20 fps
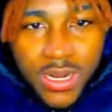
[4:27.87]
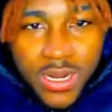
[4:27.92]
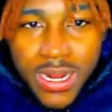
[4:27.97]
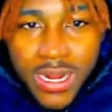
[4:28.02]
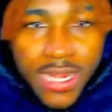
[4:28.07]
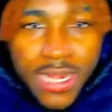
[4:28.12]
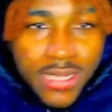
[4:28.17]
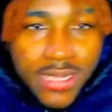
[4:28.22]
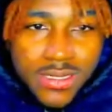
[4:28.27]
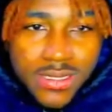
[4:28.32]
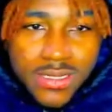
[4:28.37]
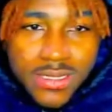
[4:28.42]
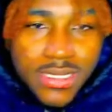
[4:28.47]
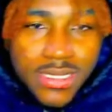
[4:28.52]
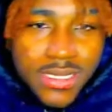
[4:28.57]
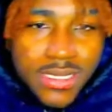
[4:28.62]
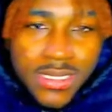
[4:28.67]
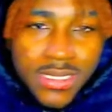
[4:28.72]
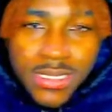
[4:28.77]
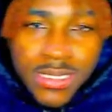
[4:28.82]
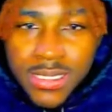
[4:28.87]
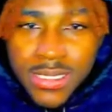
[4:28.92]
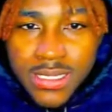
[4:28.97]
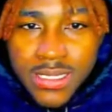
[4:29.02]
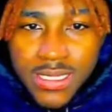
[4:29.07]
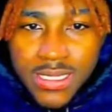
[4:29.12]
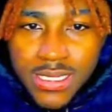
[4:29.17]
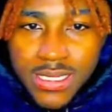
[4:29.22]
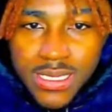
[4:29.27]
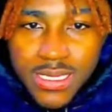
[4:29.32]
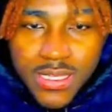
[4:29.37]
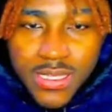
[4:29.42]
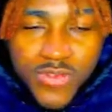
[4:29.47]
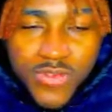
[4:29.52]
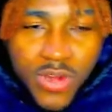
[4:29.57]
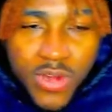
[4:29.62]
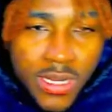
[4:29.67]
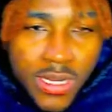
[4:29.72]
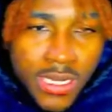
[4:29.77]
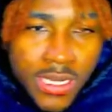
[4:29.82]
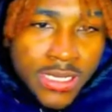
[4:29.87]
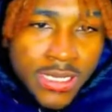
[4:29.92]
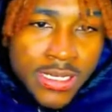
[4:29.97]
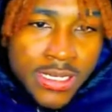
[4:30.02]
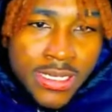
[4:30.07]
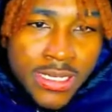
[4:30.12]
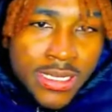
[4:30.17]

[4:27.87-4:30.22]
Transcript: I gotta learn uh Lavara